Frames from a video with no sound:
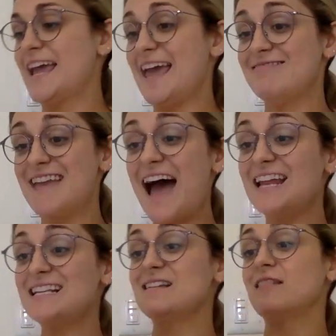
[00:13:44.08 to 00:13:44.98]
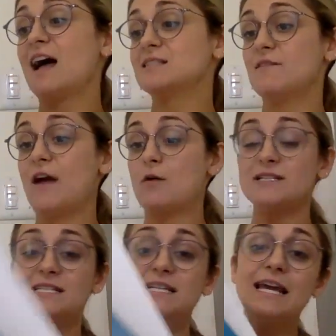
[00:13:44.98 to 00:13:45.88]
And that is the last of our
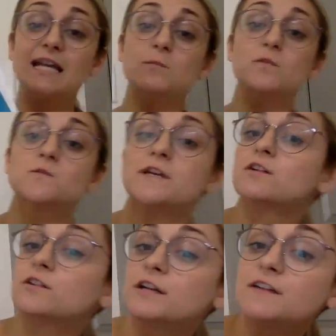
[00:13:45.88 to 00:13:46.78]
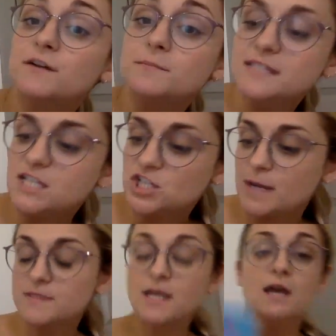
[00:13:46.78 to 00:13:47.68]
sea animals we are learning from Sea
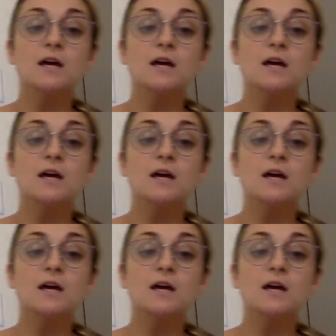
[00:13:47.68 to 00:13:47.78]
Shapes.